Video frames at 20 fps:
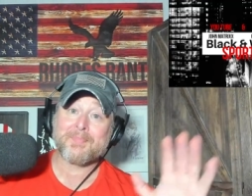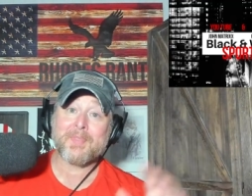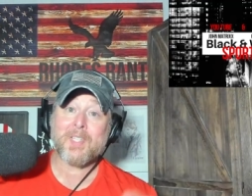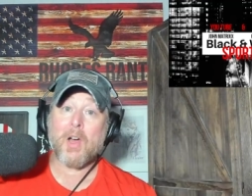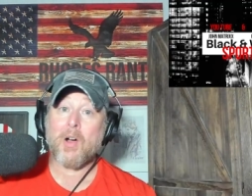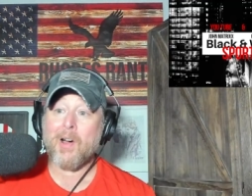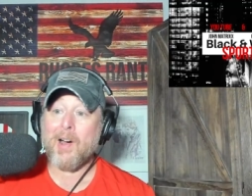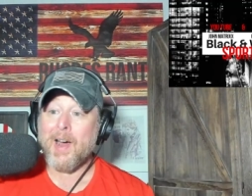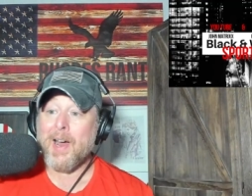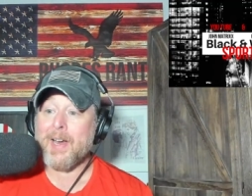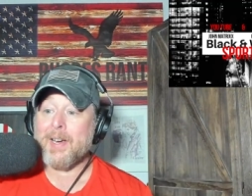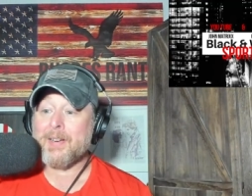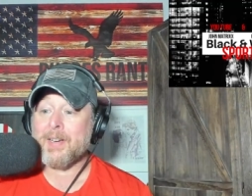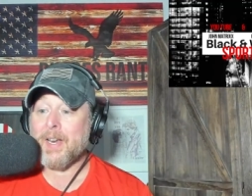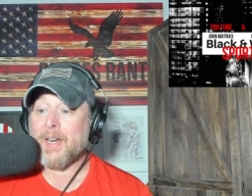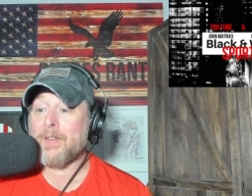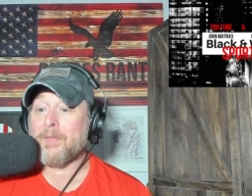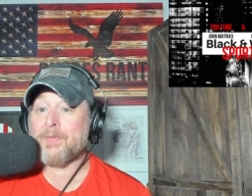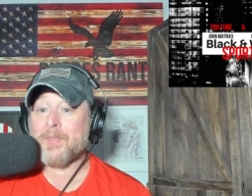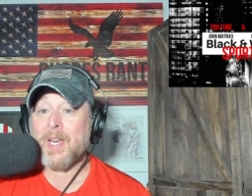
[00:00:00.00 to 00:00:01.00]
All right.
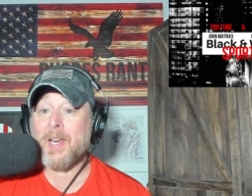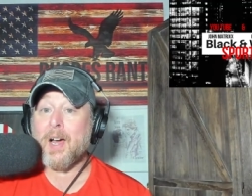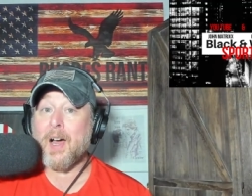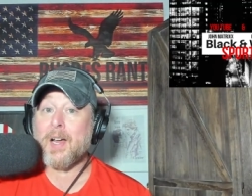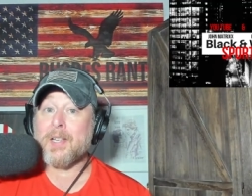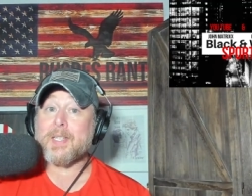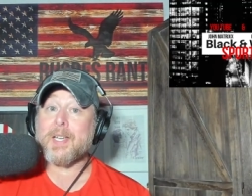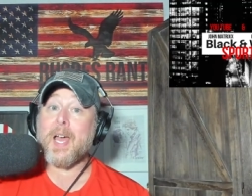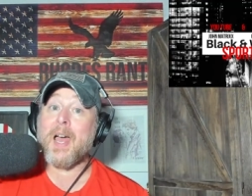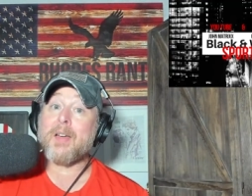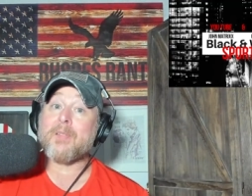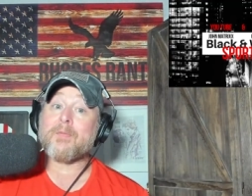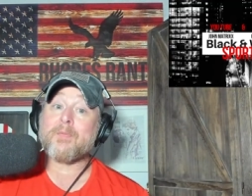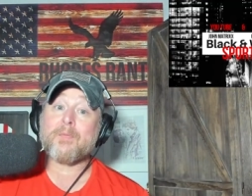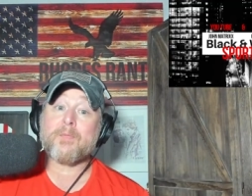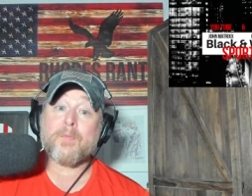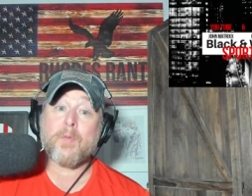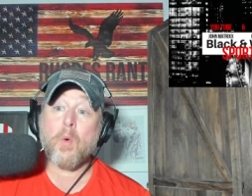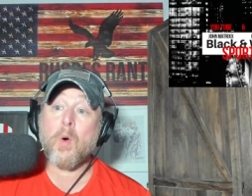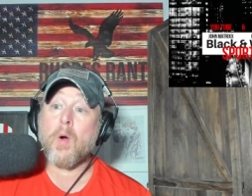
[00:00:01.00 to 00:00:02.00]
And if Deion's got
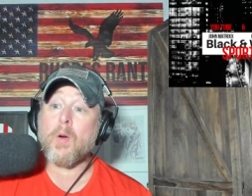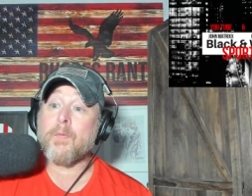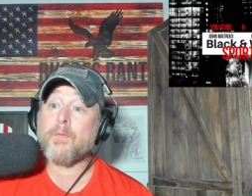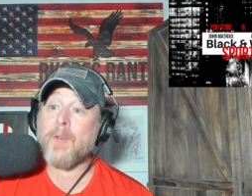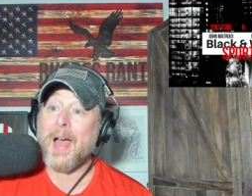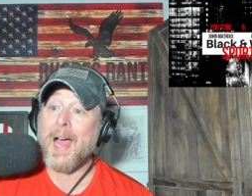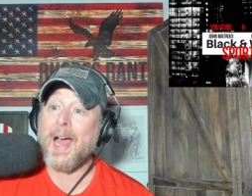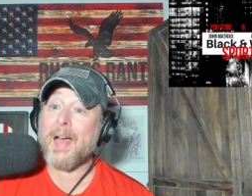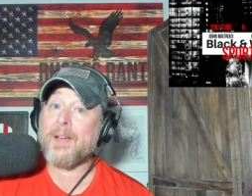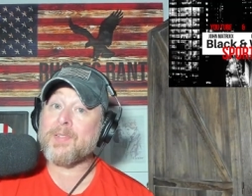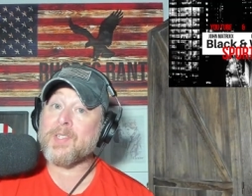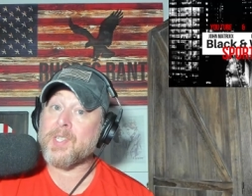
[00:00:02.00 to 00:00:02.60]
four, five,